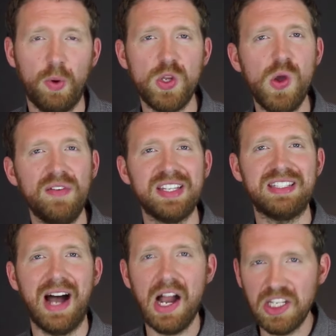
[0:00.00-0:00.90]
But when you have
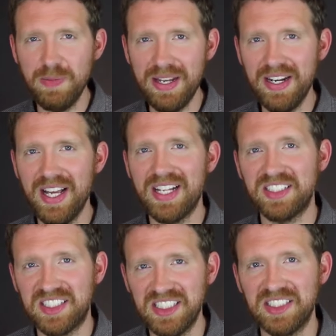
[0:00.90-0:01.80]
a documented
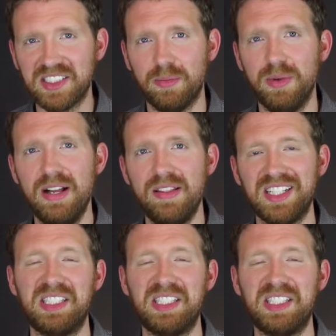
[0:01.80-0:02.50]
system